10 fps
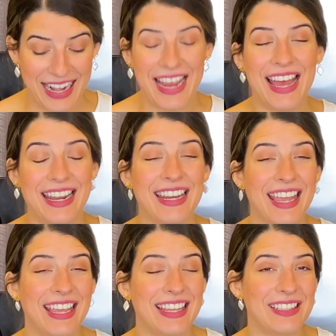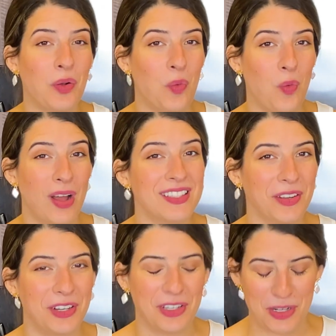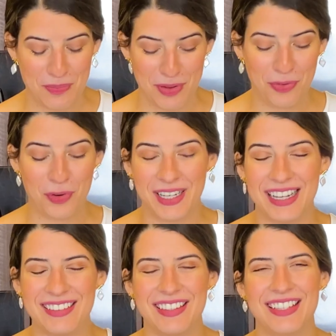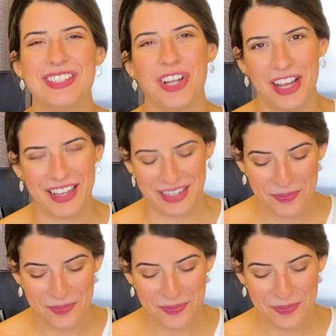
I hadn't ate 1 donut before getting to this shot,